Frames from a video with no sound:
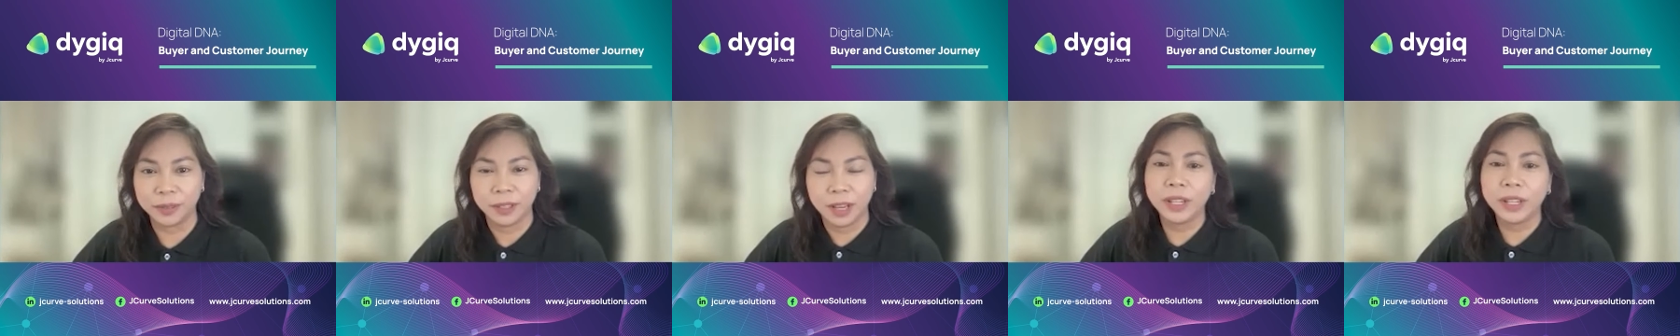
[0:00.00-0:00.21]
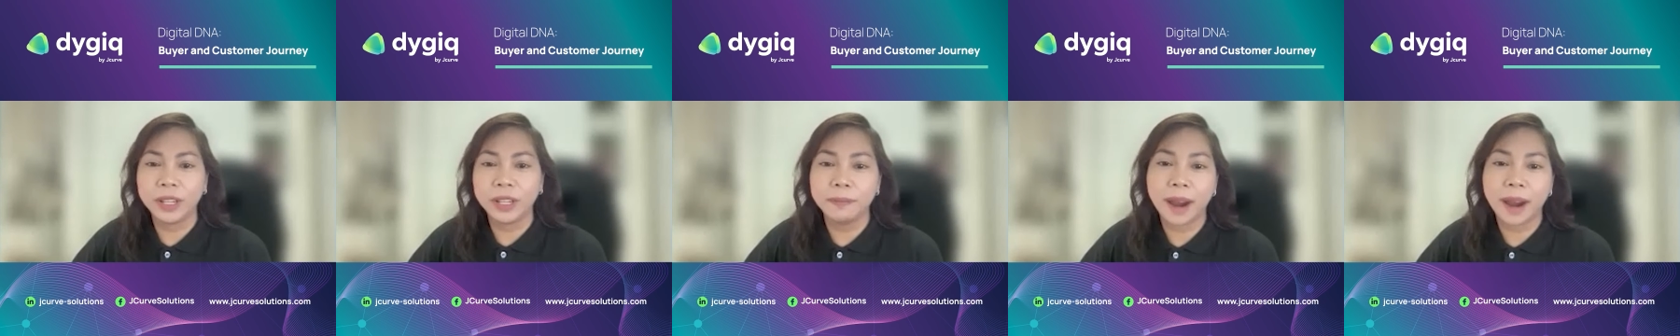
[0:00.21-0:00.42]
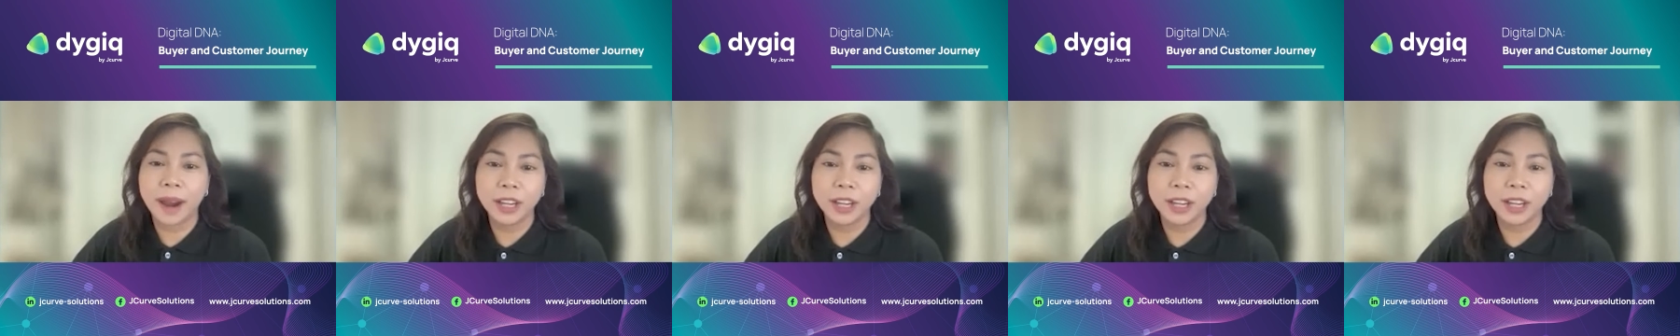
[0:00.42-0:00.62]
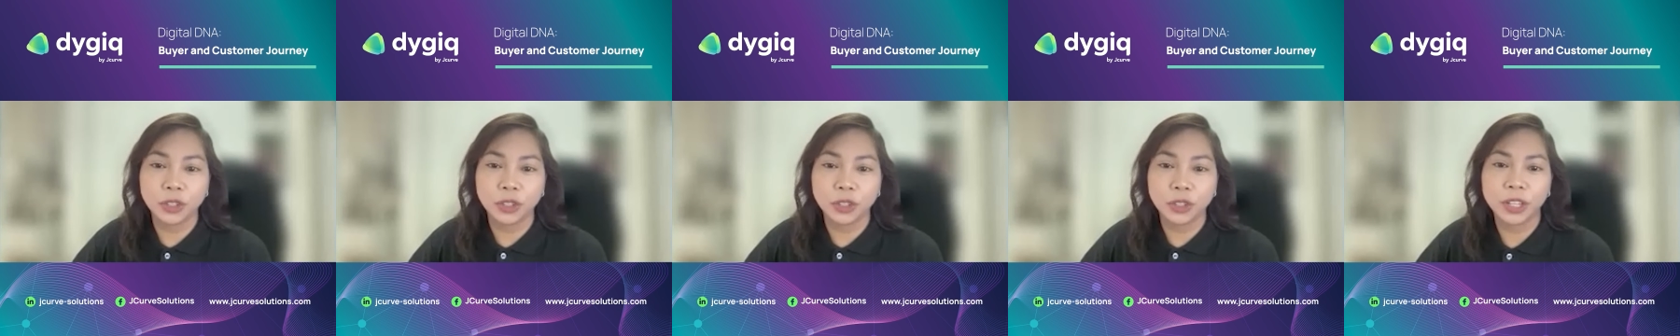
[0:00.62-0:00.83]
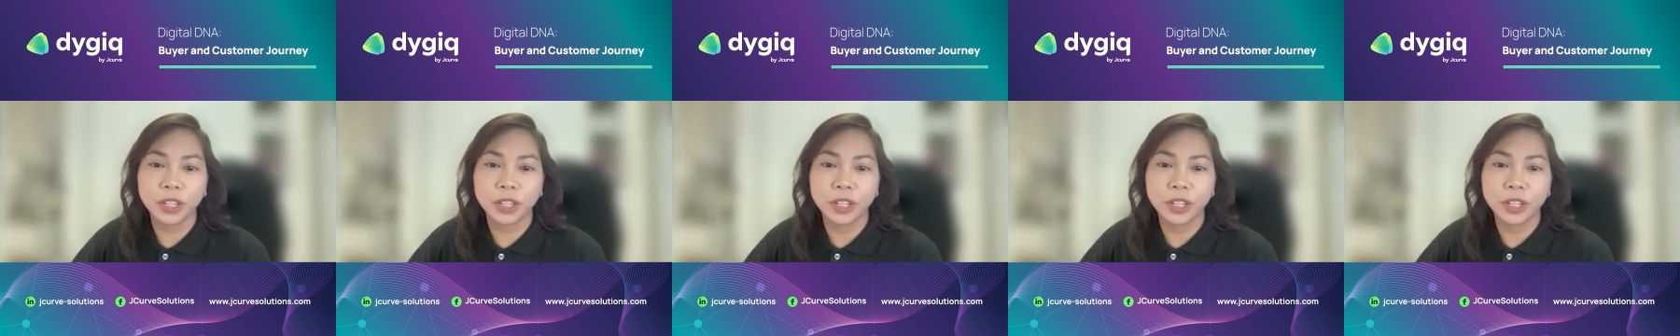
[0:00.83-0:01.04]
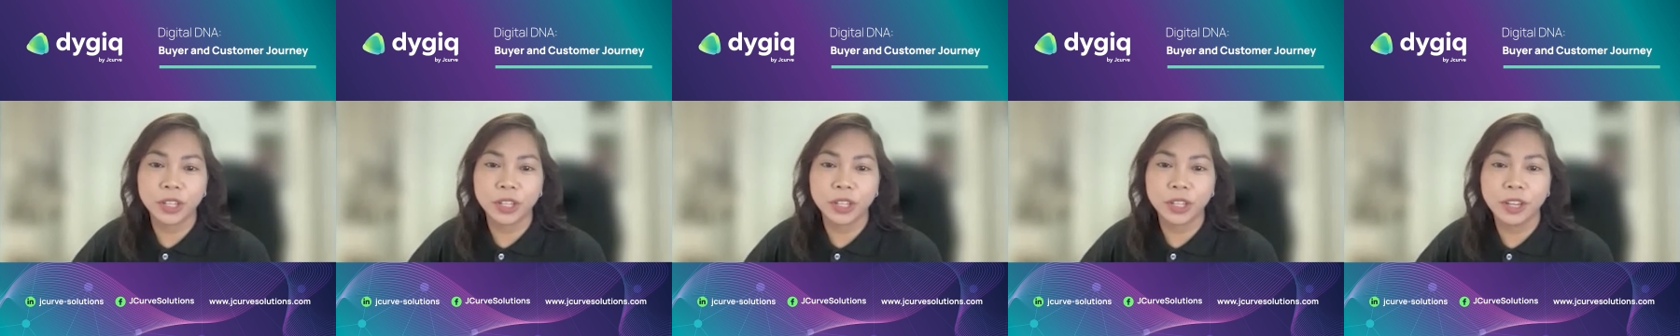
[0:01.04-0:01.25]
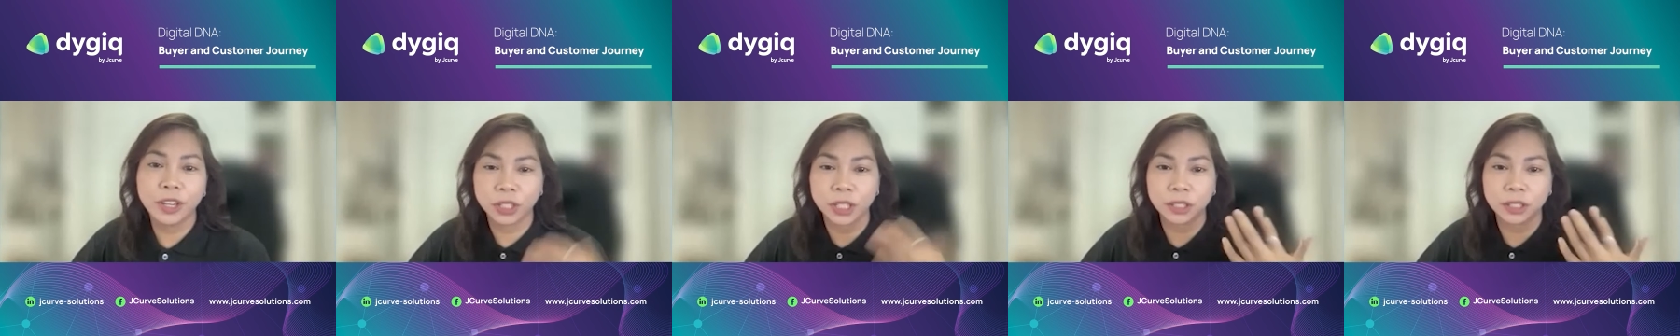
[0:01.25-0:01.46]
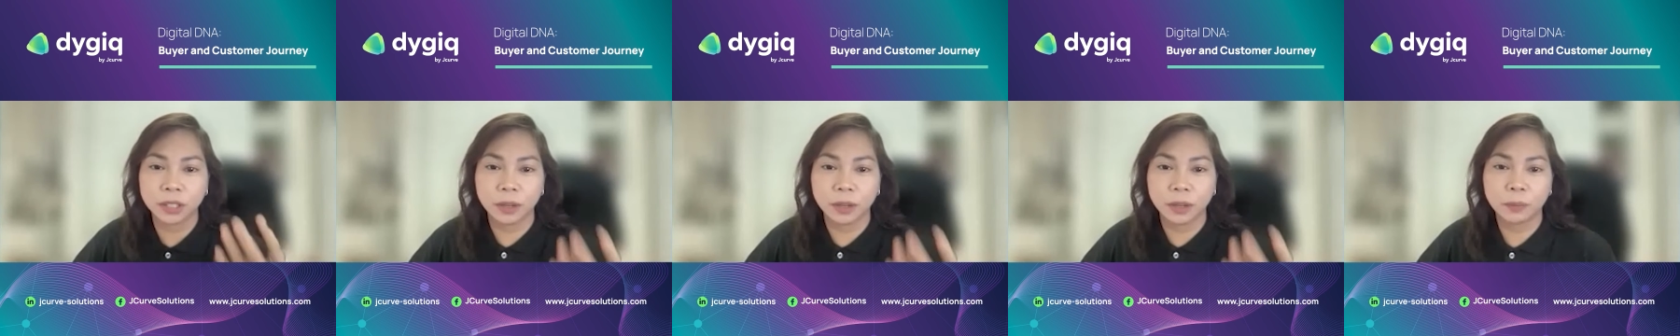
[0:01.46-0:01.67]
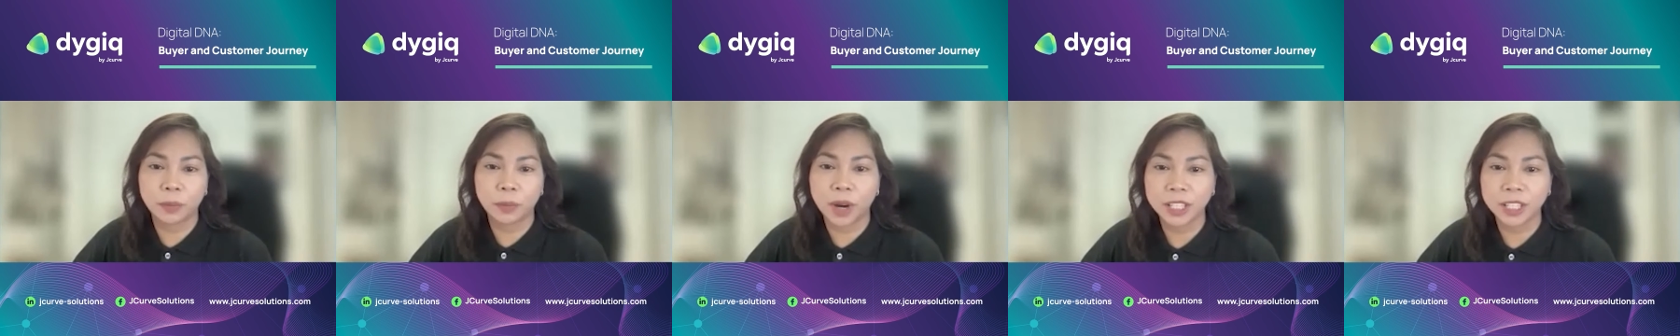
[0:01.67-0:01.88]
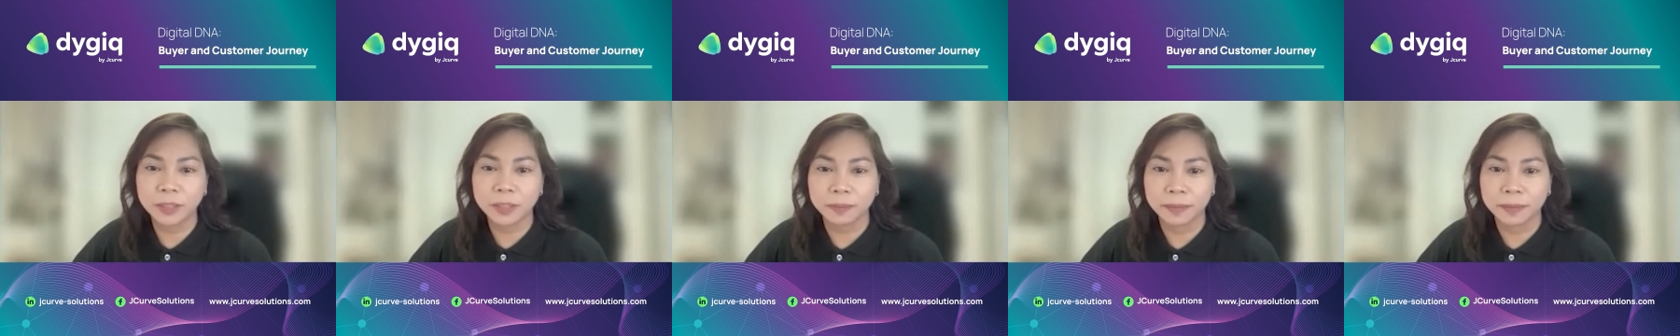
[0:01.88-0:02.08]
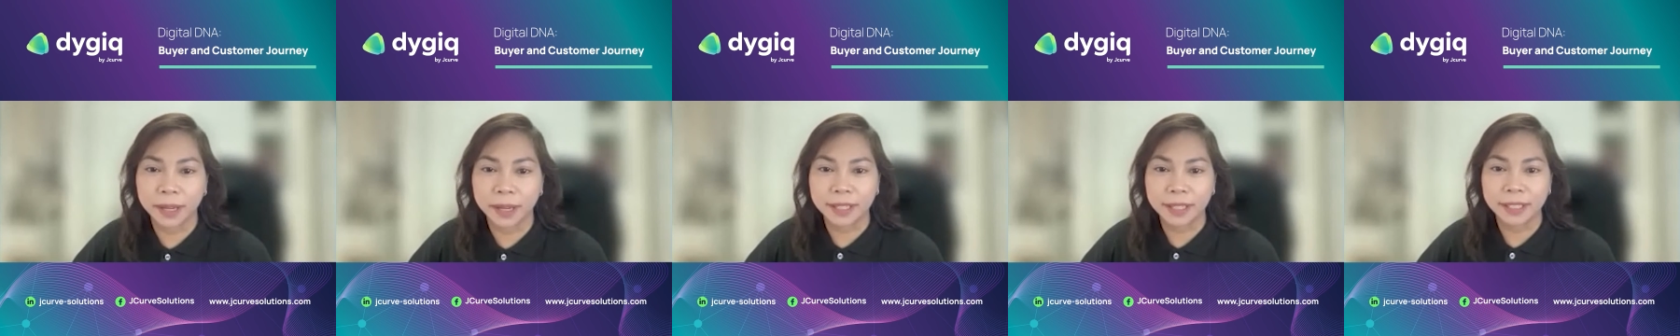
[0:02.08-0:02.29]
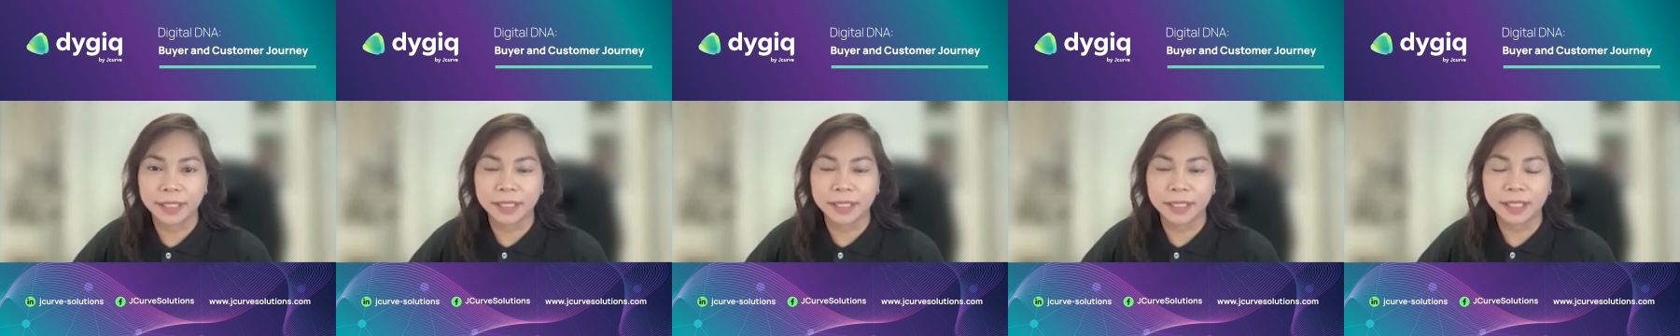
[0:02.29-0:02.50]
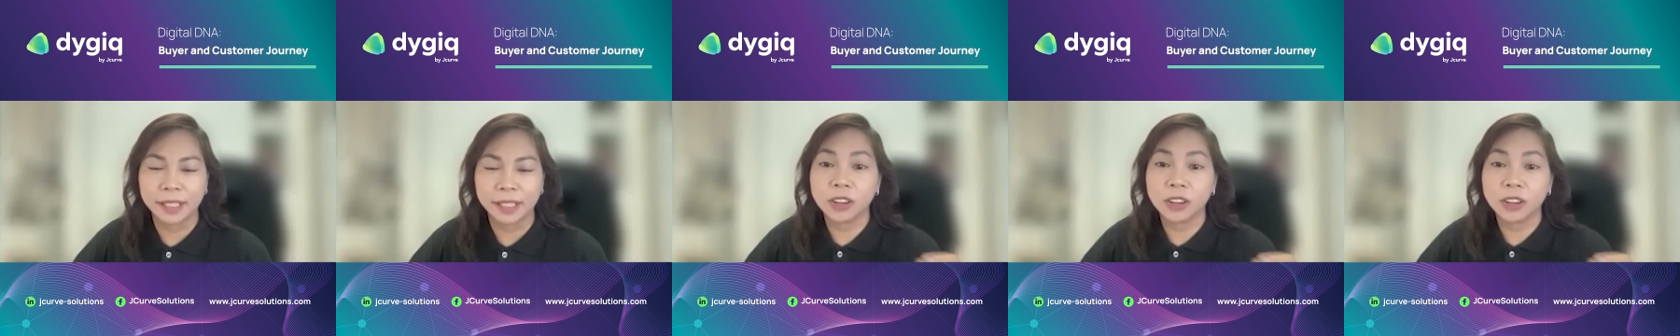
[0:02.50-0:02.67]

So when the buyer's journey focuses on prospects,